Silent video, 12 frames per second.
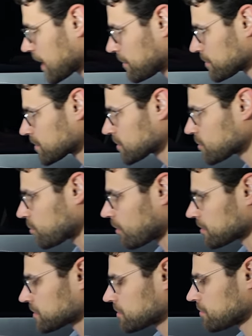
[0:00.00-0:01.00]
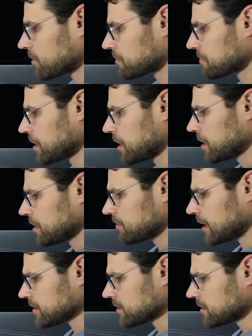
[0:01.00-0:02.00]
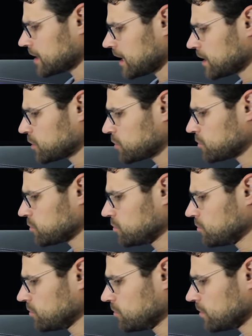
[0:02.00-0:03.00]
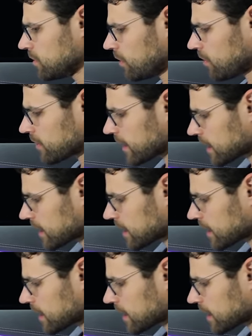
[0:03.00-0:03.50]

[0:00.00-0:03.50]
comes towards you and doesn't take too long